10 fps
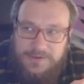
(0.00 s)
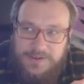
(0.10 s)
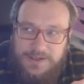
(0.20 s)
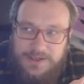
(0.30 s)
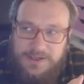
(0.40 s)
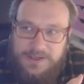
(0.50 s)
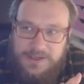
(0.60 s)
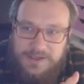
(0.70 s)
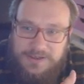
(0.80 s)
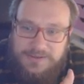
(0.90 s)

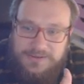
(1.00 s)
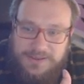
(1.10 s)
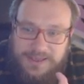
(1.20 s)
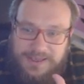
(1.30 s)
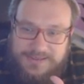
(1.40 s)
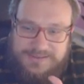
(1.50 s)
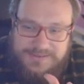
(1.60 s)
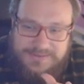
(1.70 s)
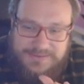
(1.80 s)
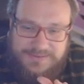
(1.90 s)
I guess,
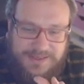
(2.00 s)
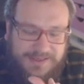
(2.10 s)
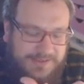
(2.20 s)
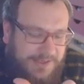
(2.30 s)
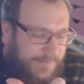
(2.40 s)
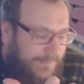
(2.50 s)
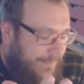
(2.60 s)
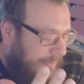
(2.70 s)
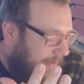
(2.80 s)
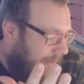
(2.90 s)
yeah, I don't know,
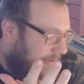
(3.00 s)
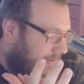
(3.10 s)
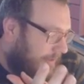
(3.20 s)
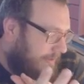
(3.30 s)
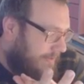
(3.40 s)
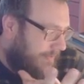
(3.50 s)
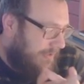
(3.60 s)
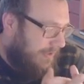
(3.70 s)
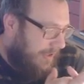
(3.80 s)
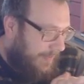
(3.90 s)
something to
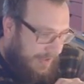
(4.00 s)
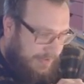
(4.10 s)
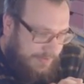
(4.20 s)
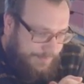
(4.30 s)
think about.